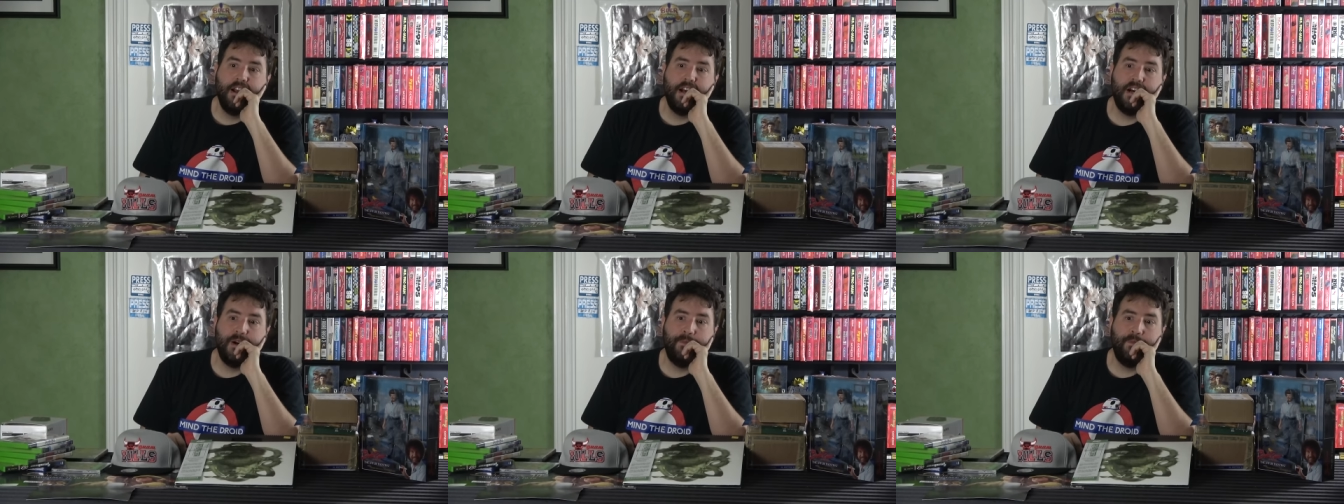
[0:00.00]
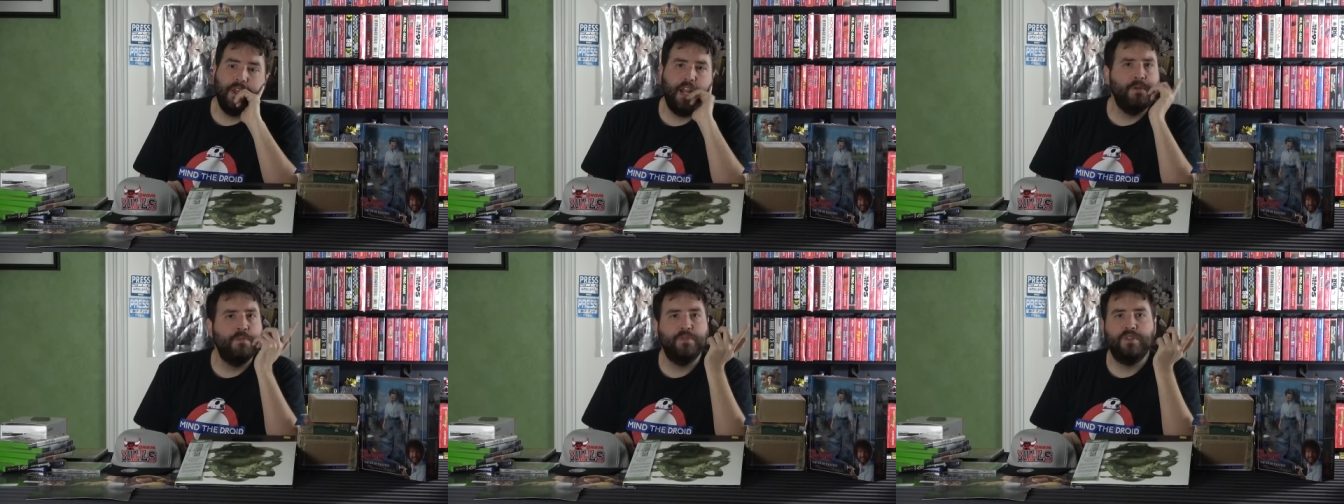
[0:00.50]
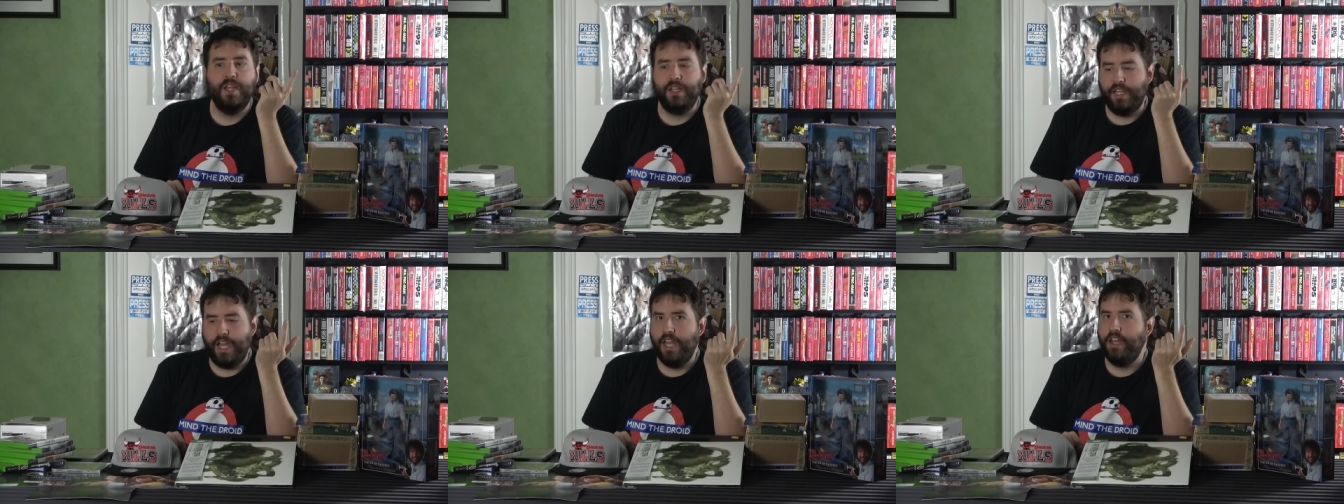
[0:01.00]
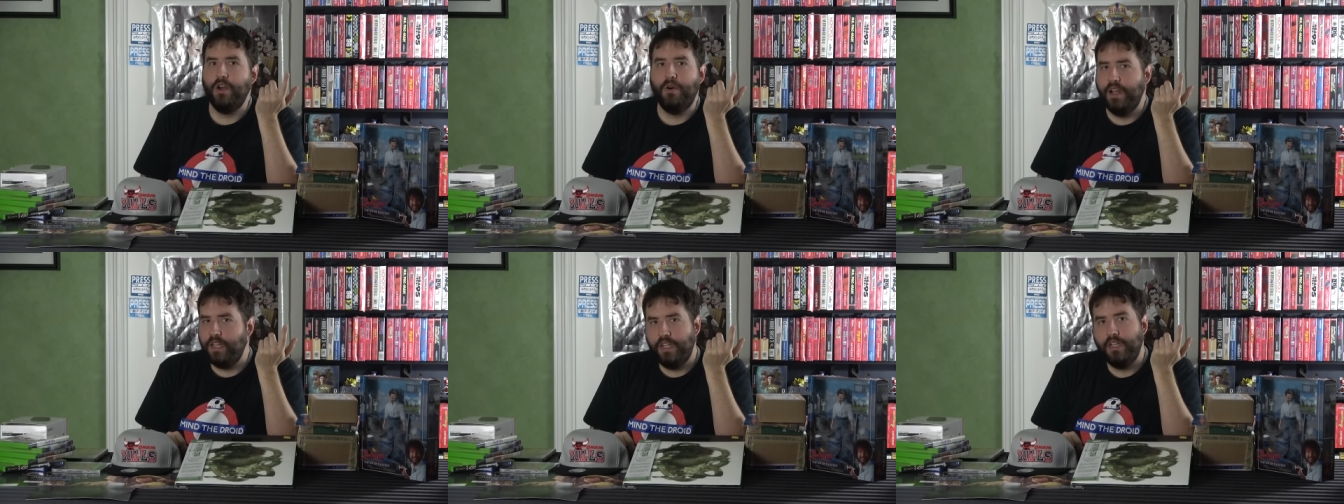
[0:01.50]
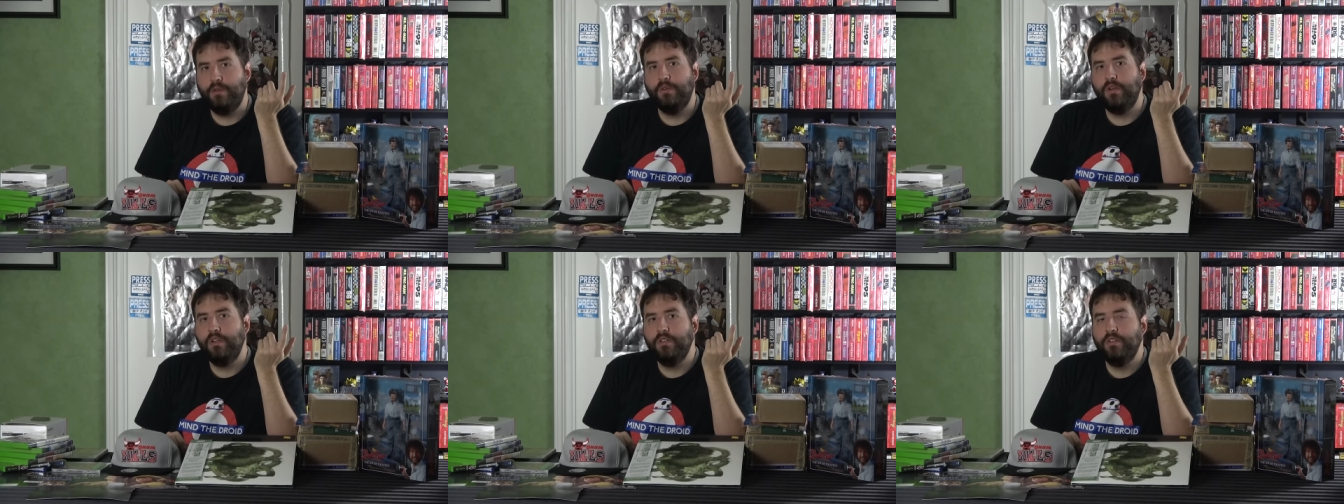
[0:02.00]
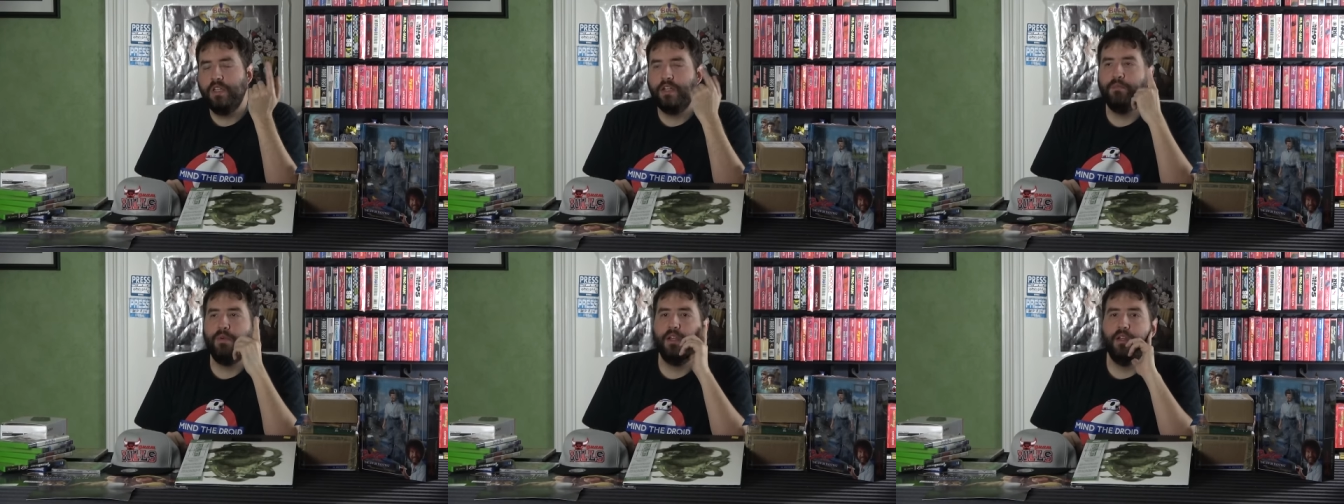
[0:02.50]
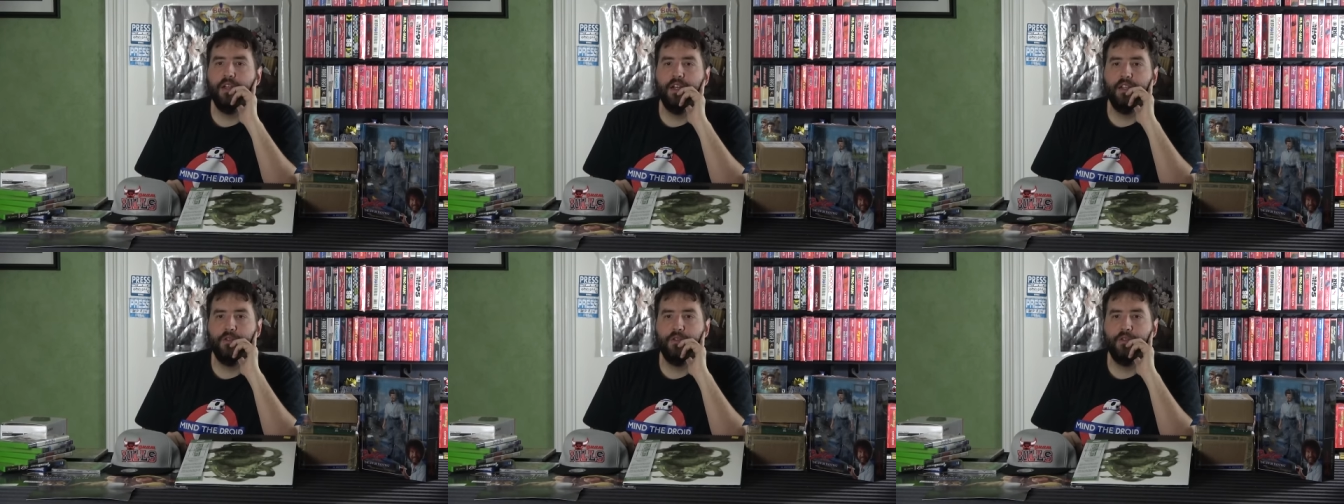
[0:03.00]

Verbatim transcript: um, a lot of people saying like I had no idea you were like a big uh,